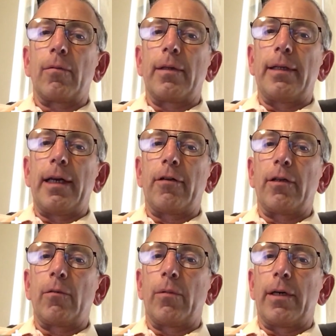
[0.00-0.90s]
in the
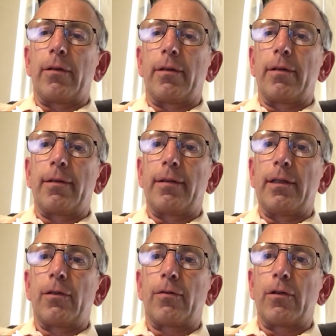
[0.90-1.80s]
area where the
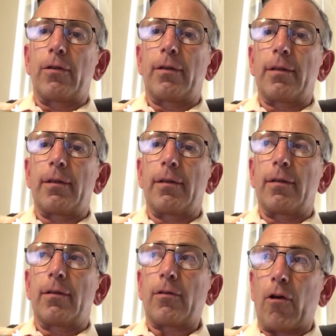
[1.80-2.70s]
disease first
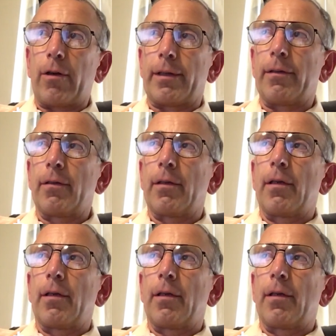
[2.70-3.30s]
started,